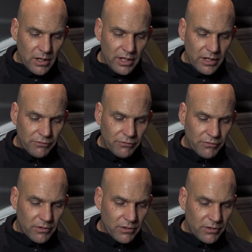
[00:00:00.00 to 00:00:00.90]
if
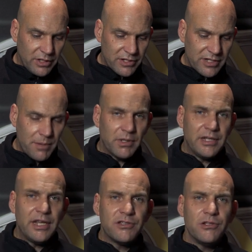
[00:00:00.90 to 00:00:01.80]
the
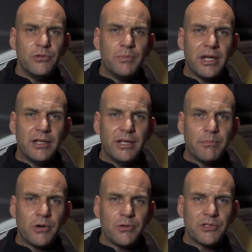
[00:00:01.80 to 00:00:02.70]
assembly needs a new bedding
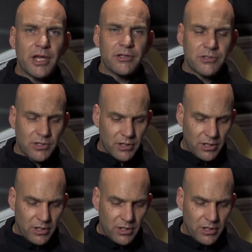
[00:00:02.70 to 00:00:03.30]
in process,